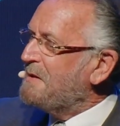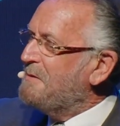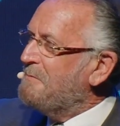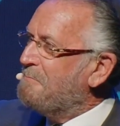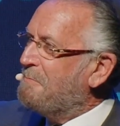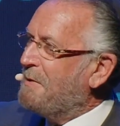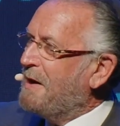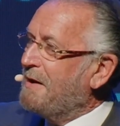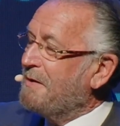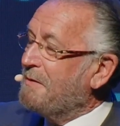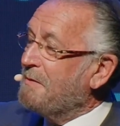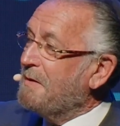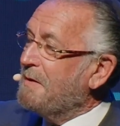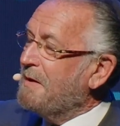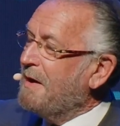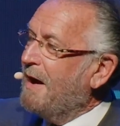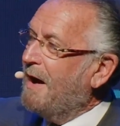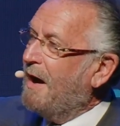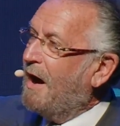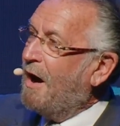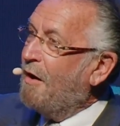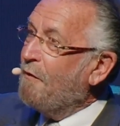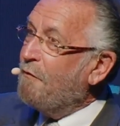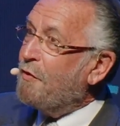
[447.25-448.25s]
But
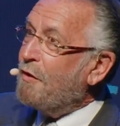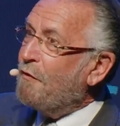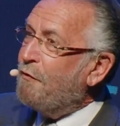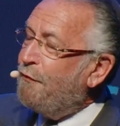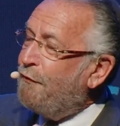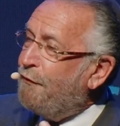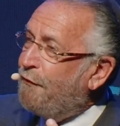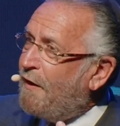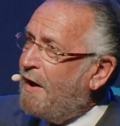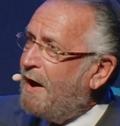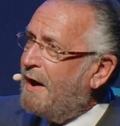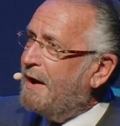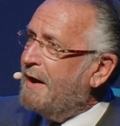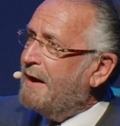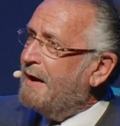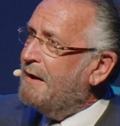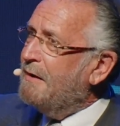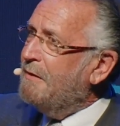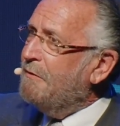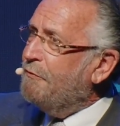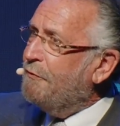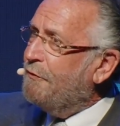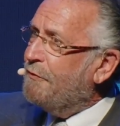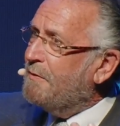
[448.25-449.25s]
of the
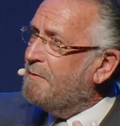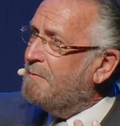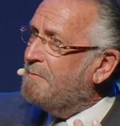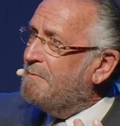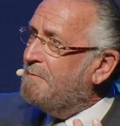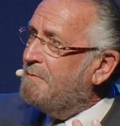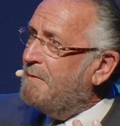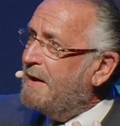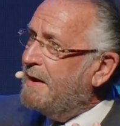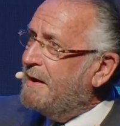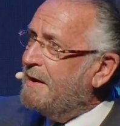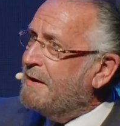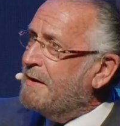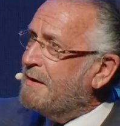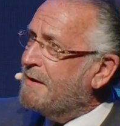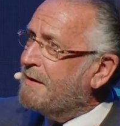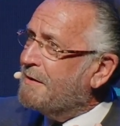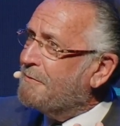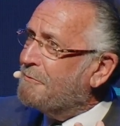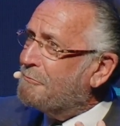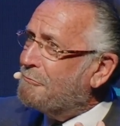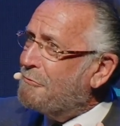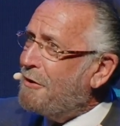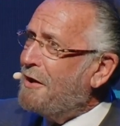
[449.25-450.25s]
5 main
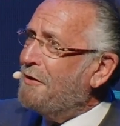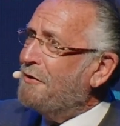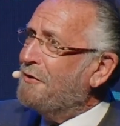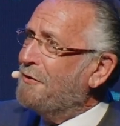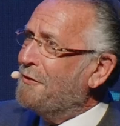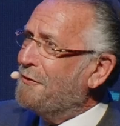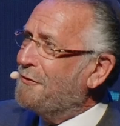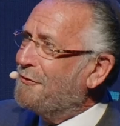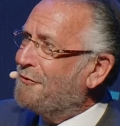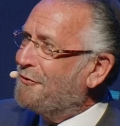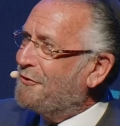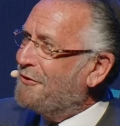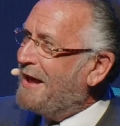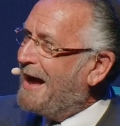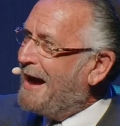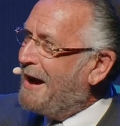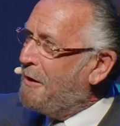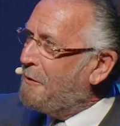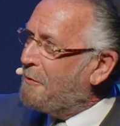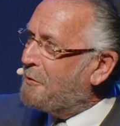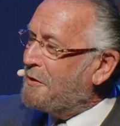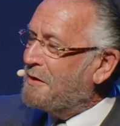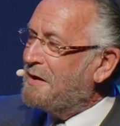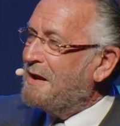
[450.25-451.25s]
runners
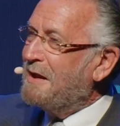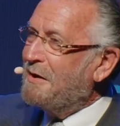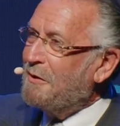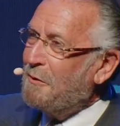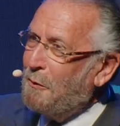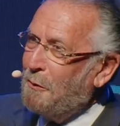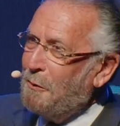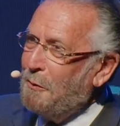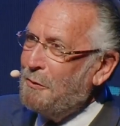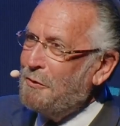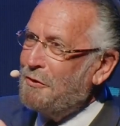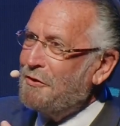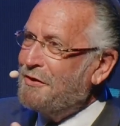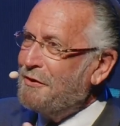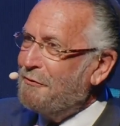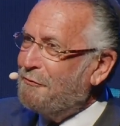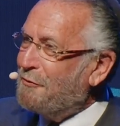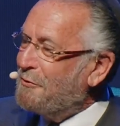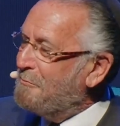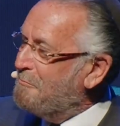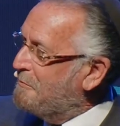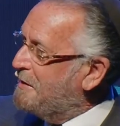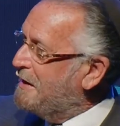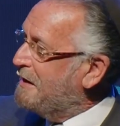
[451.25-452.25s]
now that in all the
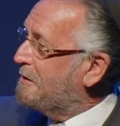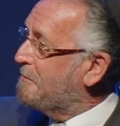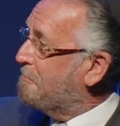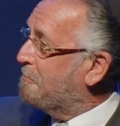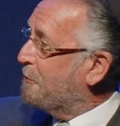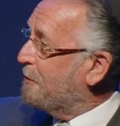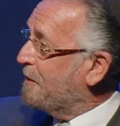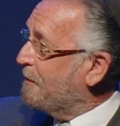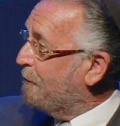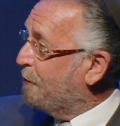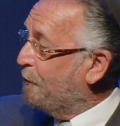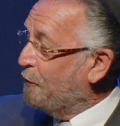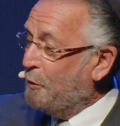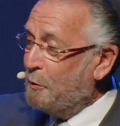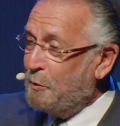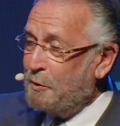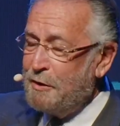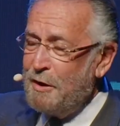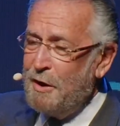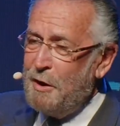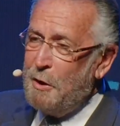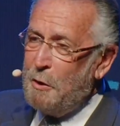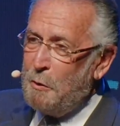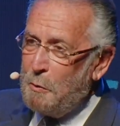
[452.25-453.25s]
different media putting forward,
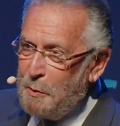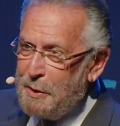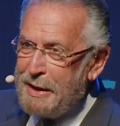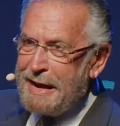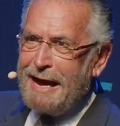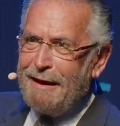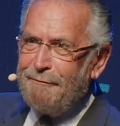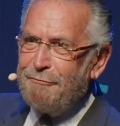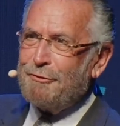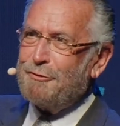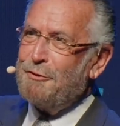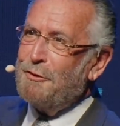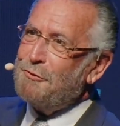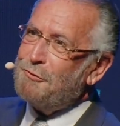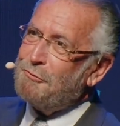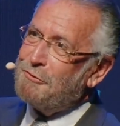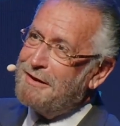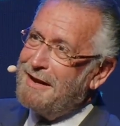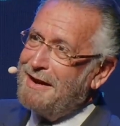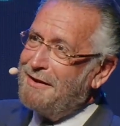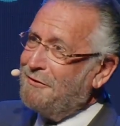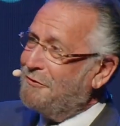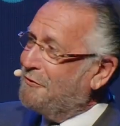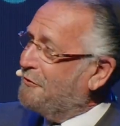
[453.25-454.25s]
we have close
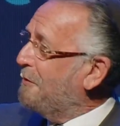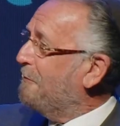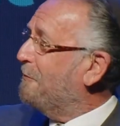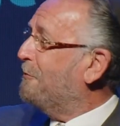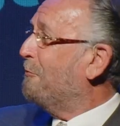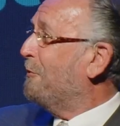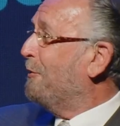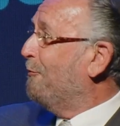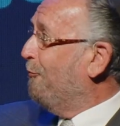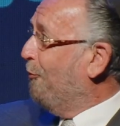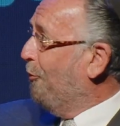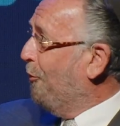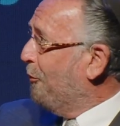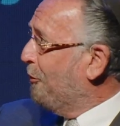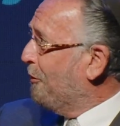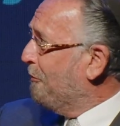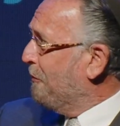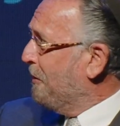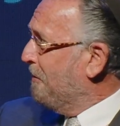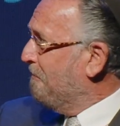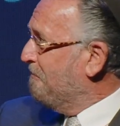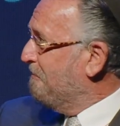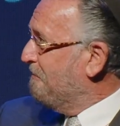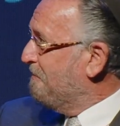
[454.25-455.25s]
relationships with 4 of
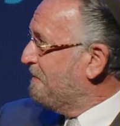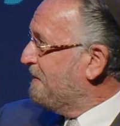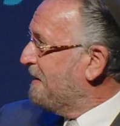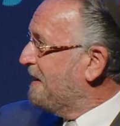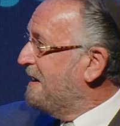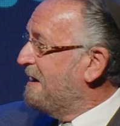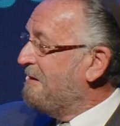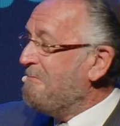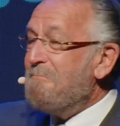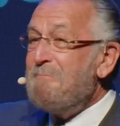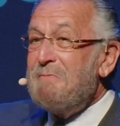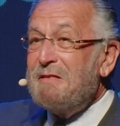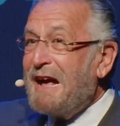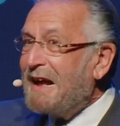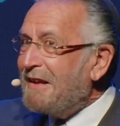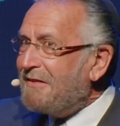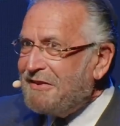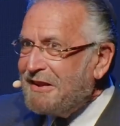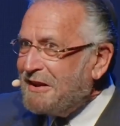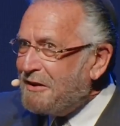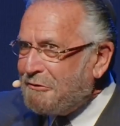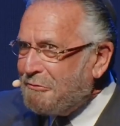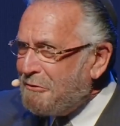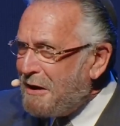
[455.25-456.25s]
them. I mean, that's
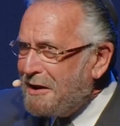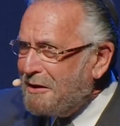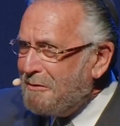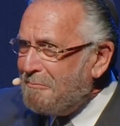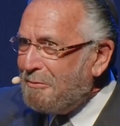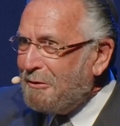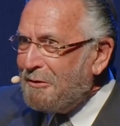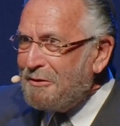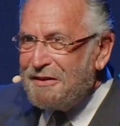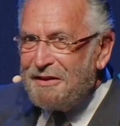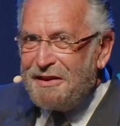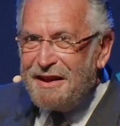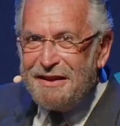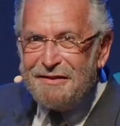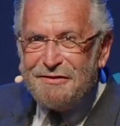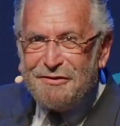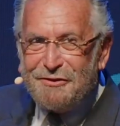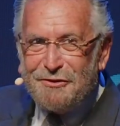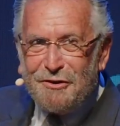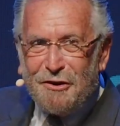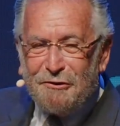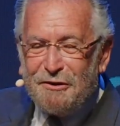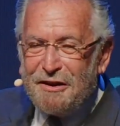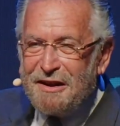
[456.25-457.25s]
incredible at
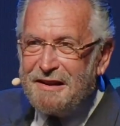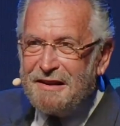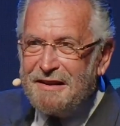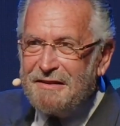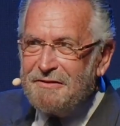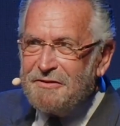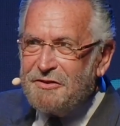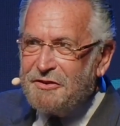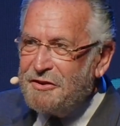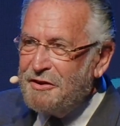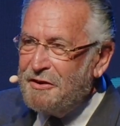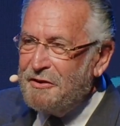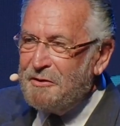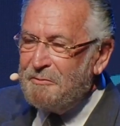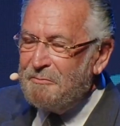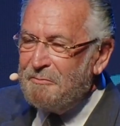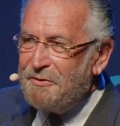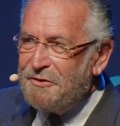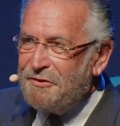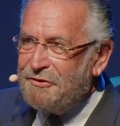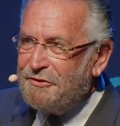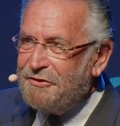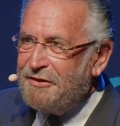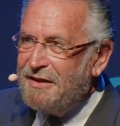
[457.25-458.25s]
historical
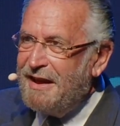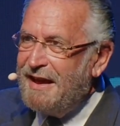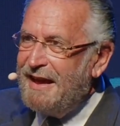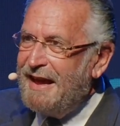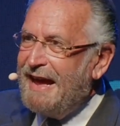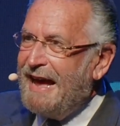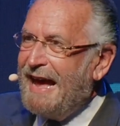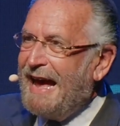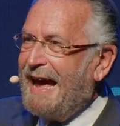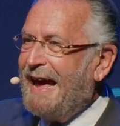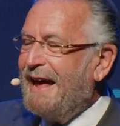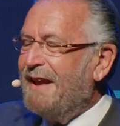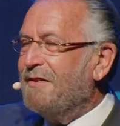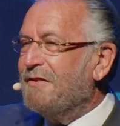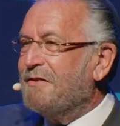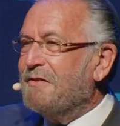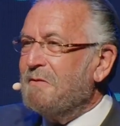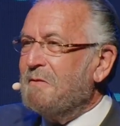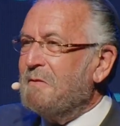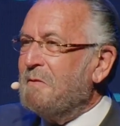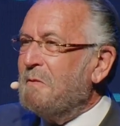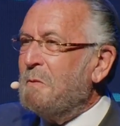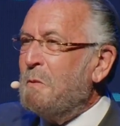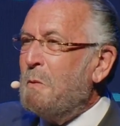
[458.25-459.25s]
terms. And
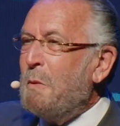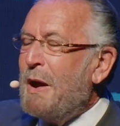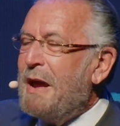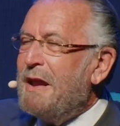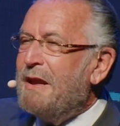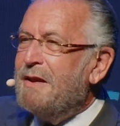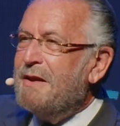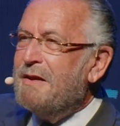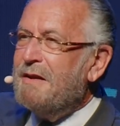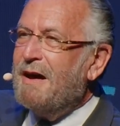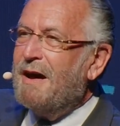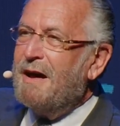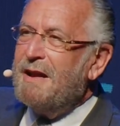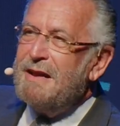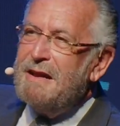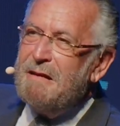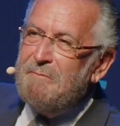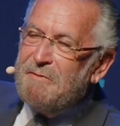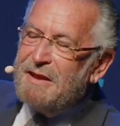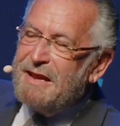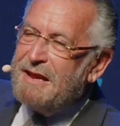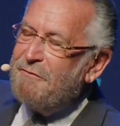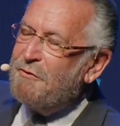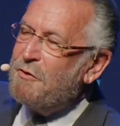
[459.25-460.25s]
let
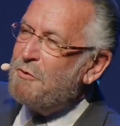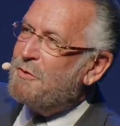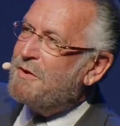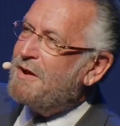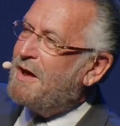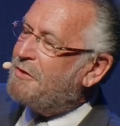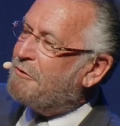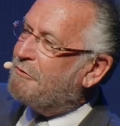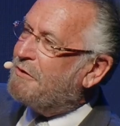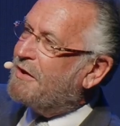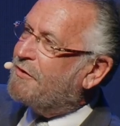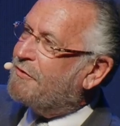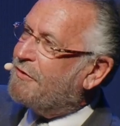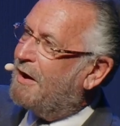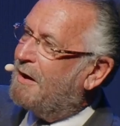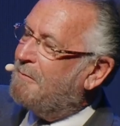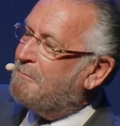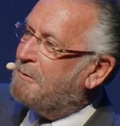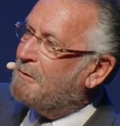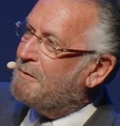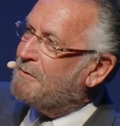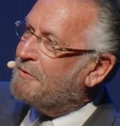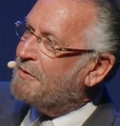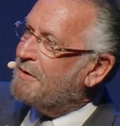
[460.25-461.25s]
me give you another
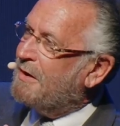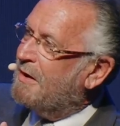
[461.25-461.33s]
example.